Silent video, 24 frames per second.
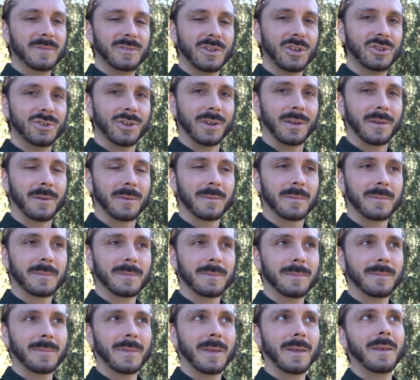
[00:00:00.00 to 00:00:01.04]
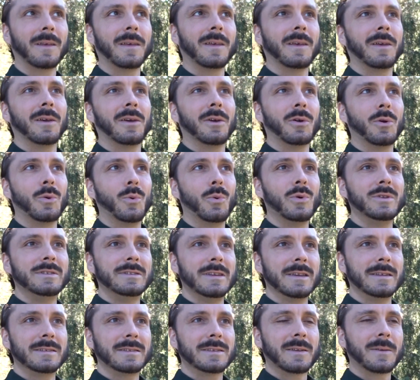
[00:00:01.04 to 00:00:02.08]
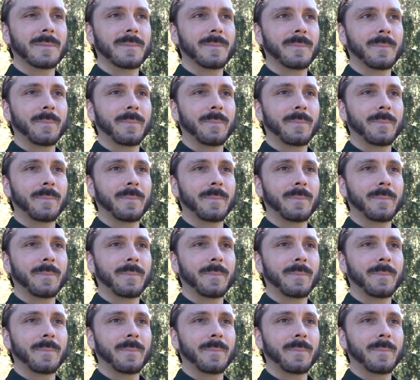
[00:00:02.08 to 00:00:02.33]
teaching which is